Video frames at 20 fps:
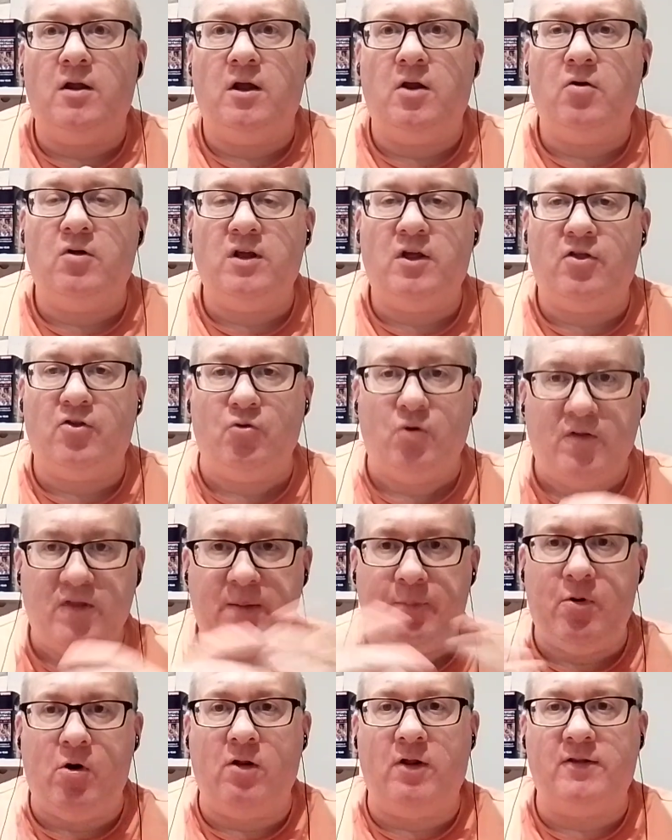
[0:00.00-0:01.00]
You throw in
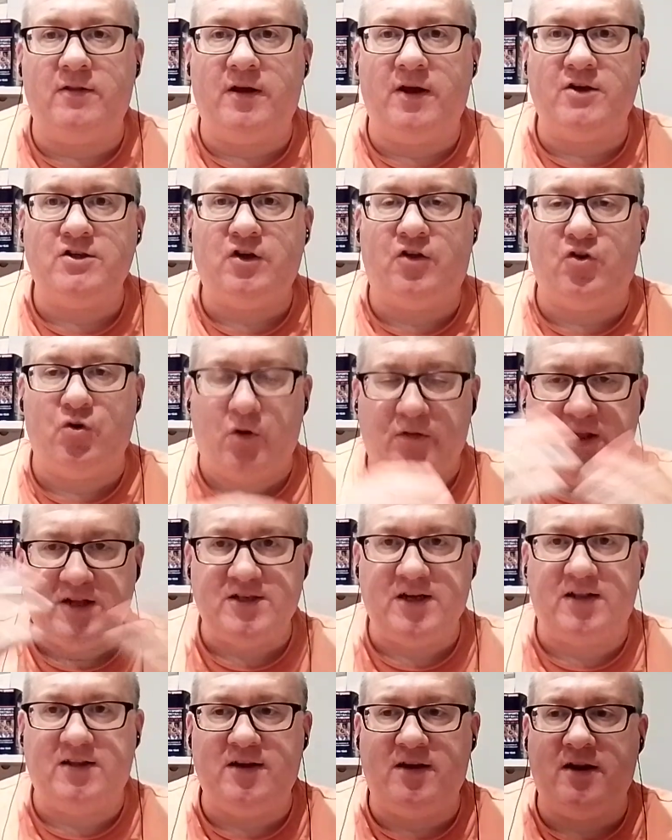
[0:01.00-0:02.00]
the politics, you throw in the
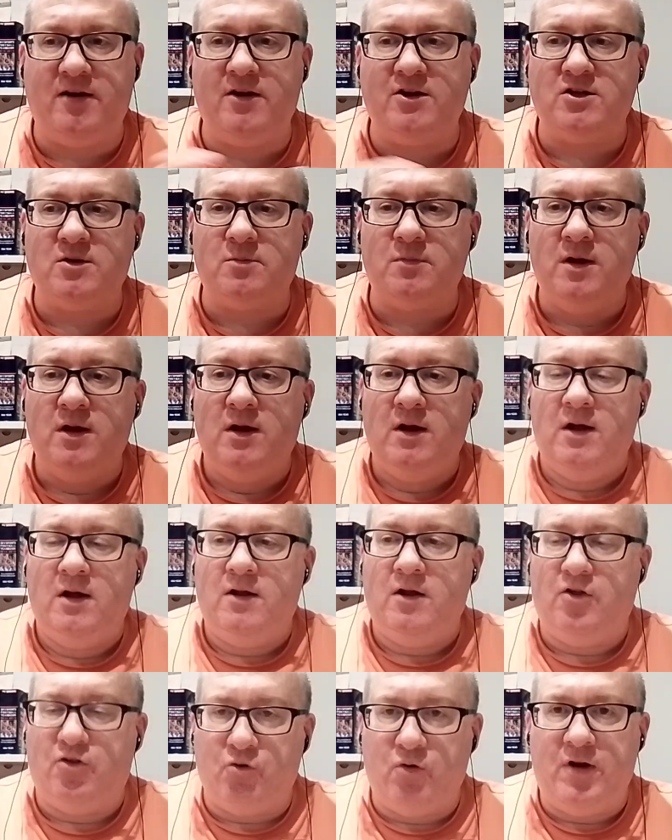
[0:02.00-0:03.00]
sectarianism,
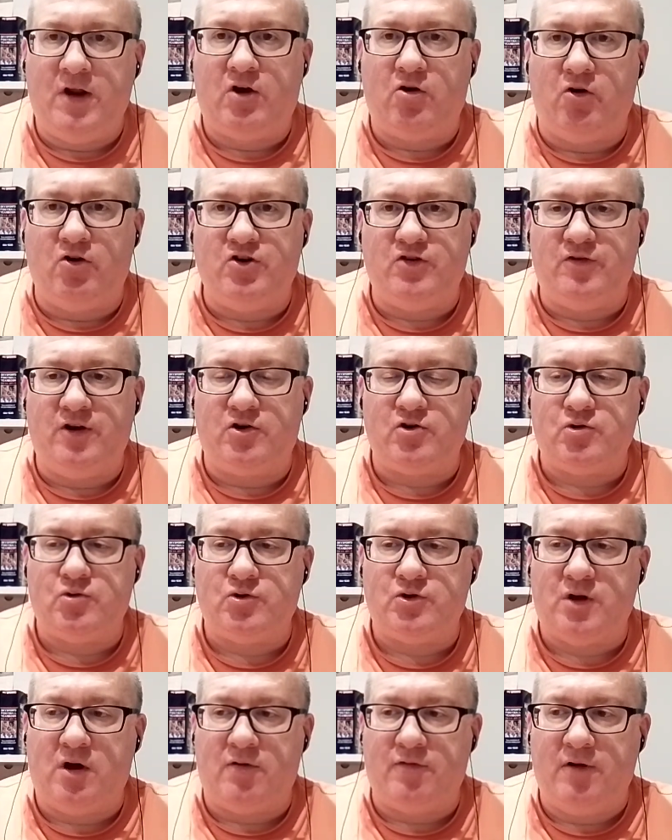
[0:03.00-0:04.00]
you throw in the controversial
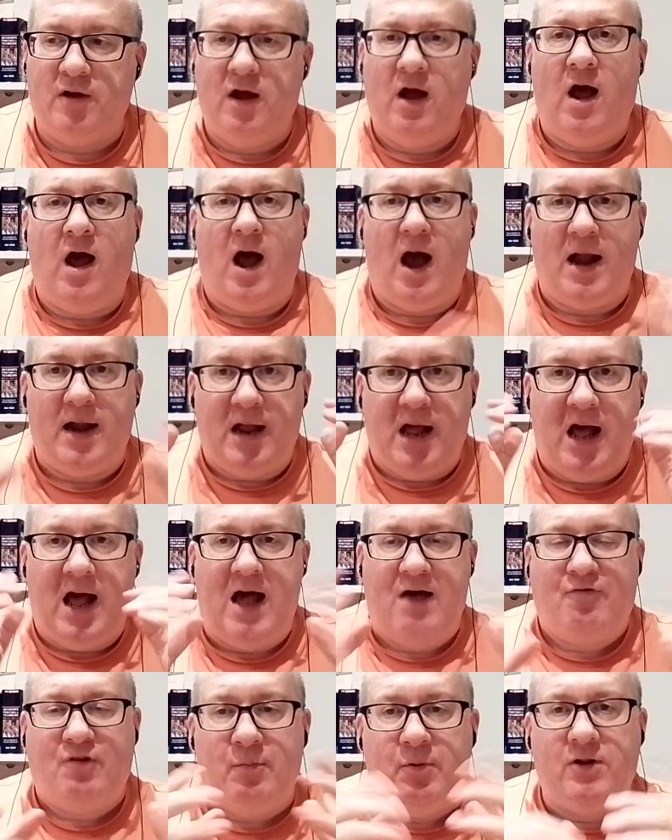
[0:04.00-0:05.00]
stuff, and
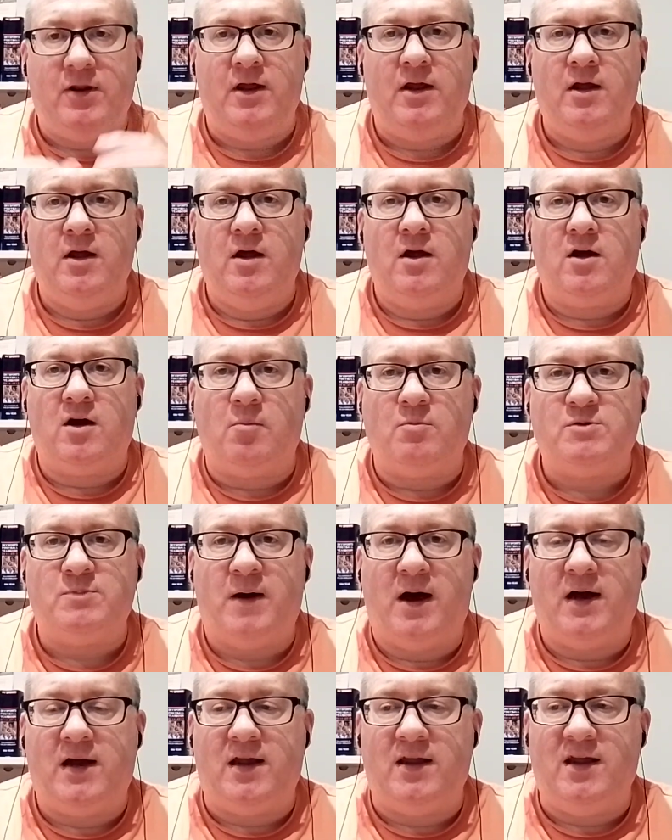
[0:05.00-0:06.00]
everybody comes
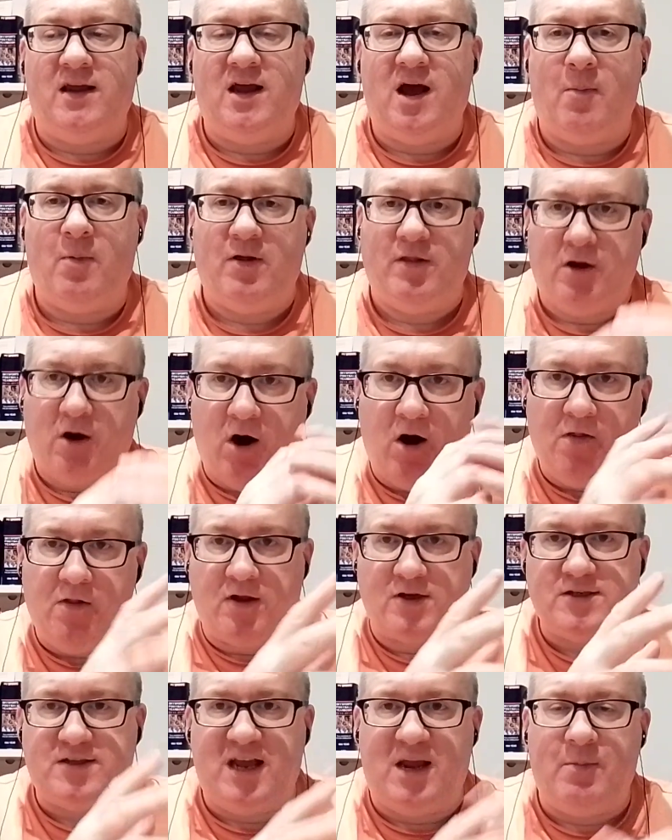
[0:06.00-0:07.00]
back at you about the
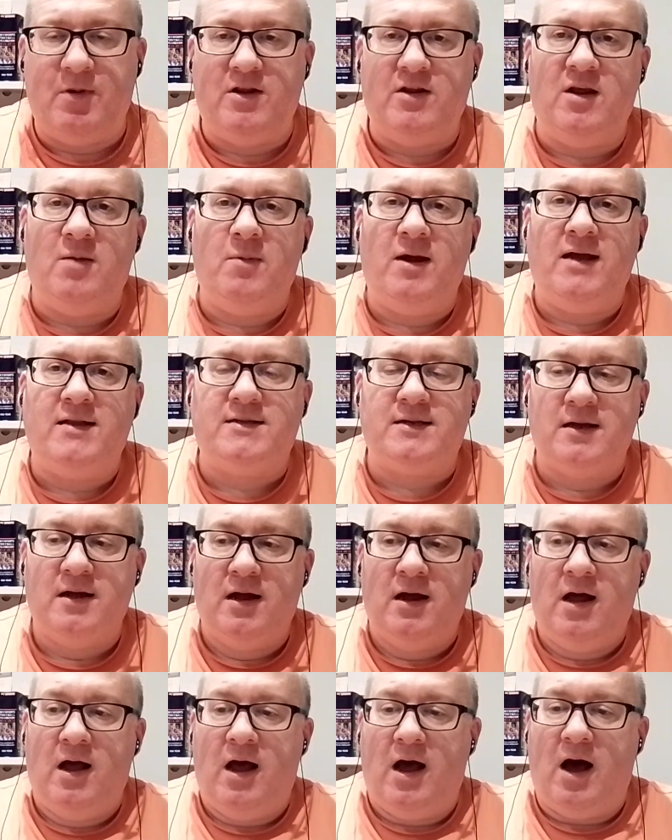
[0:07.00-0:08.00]
other statement you made
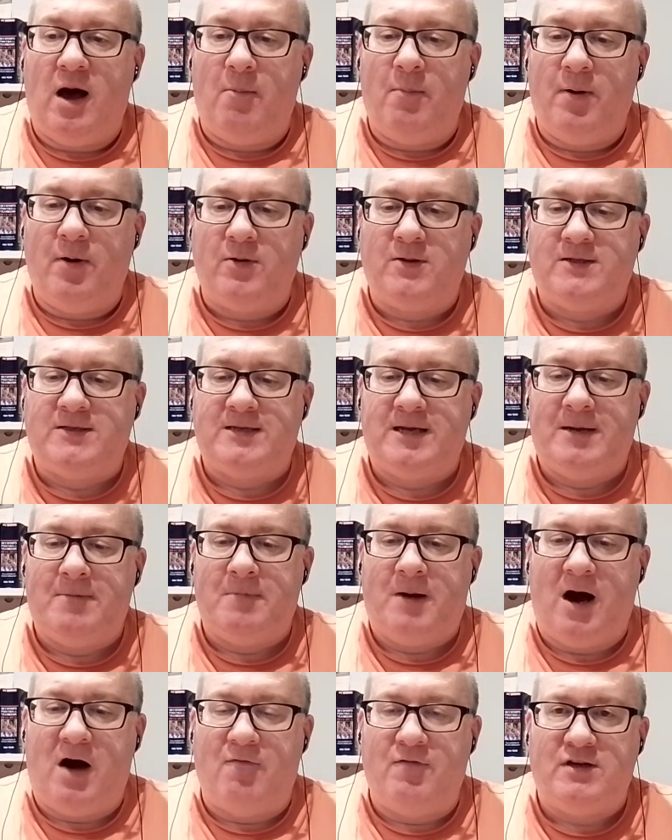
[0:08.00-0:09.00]
about
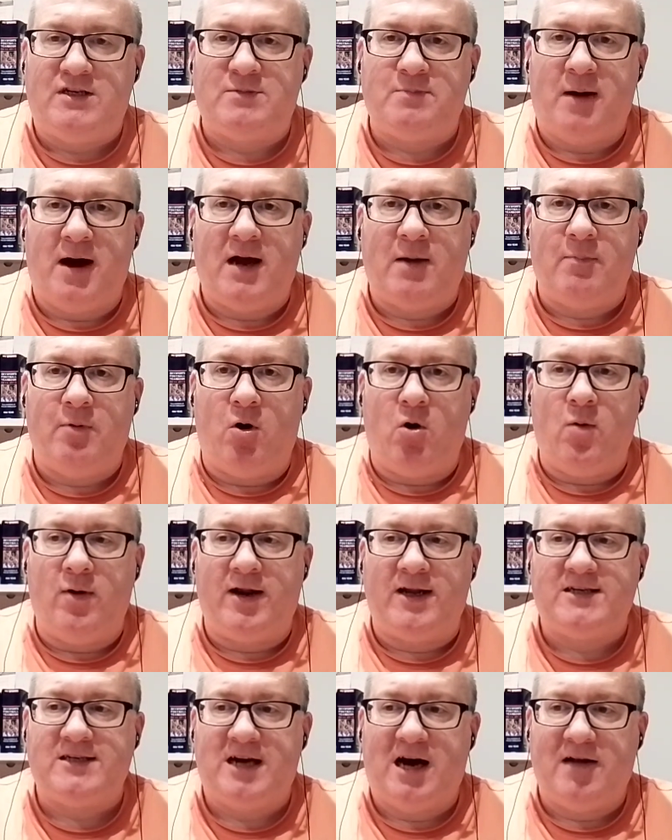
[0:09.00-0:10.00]
having spag bol
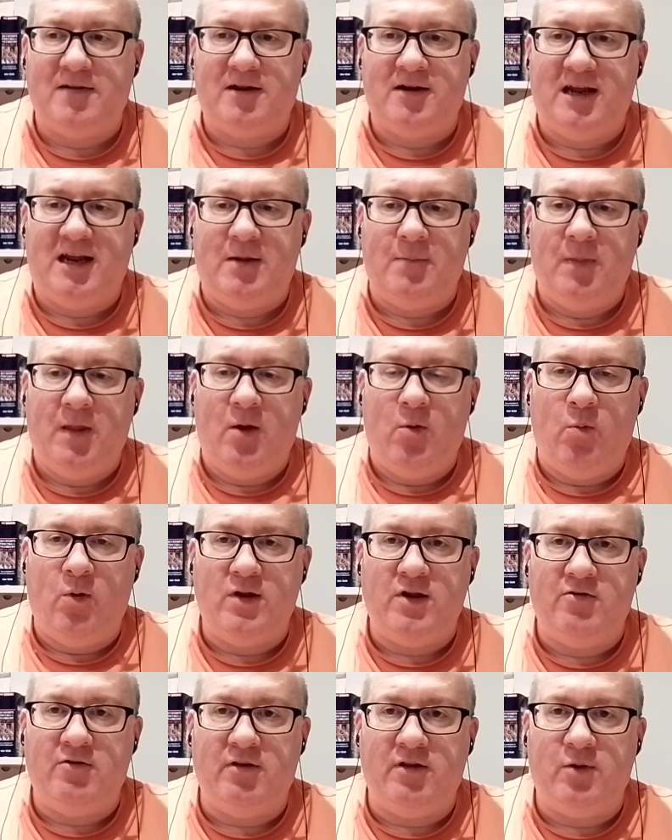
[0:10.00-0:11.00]
on a Saturday night
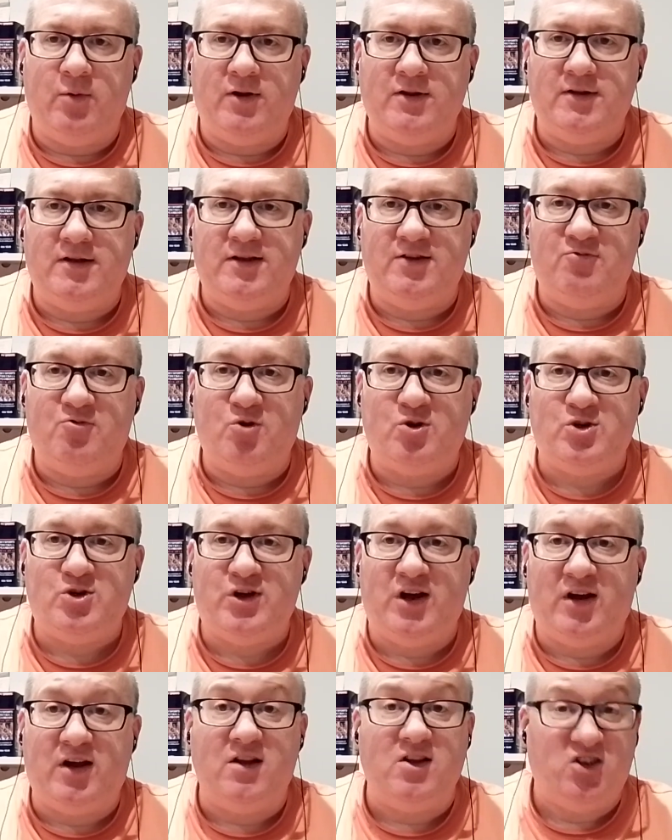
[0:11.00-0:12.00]
when you really wanted roast
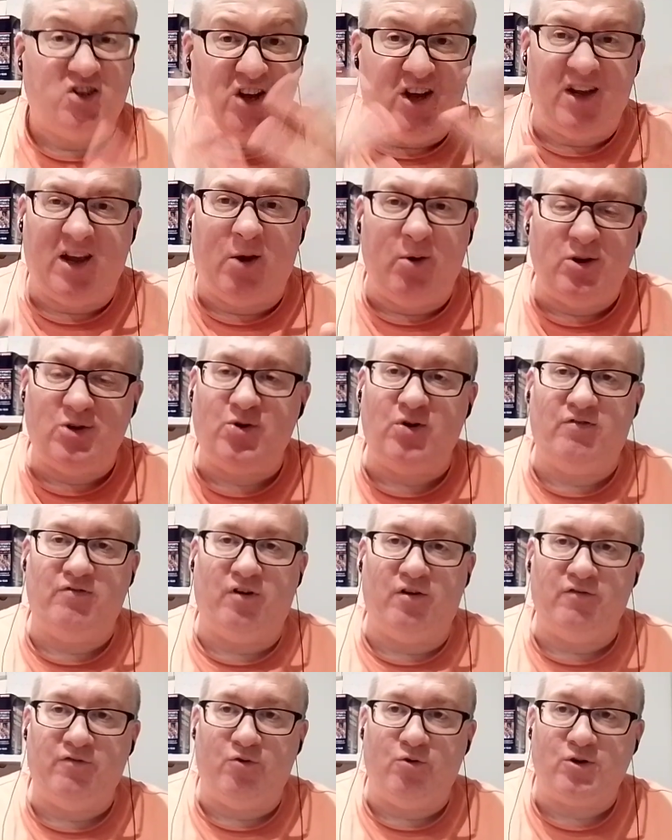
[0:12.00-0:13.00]
chicken. Check it out, it's good
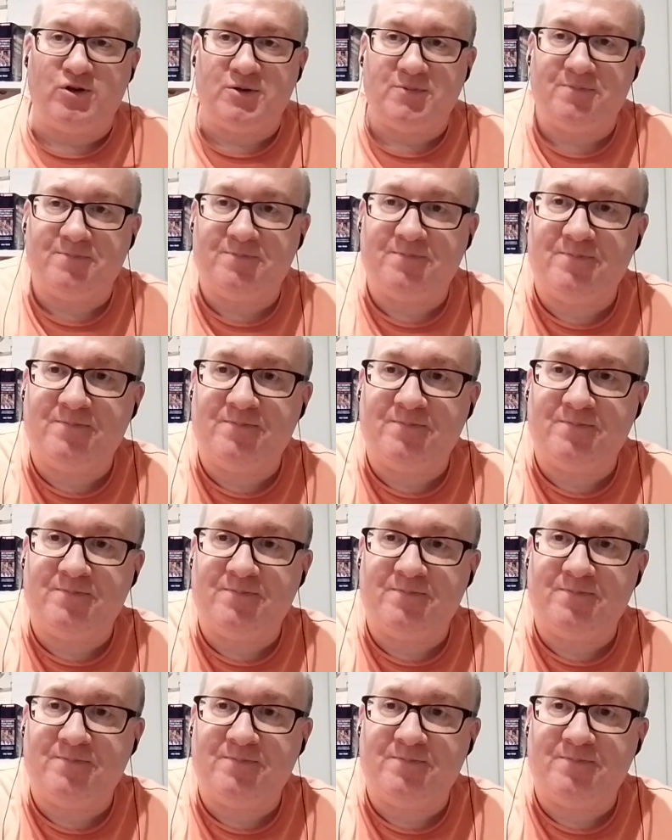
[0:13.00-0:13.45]
fun, folks.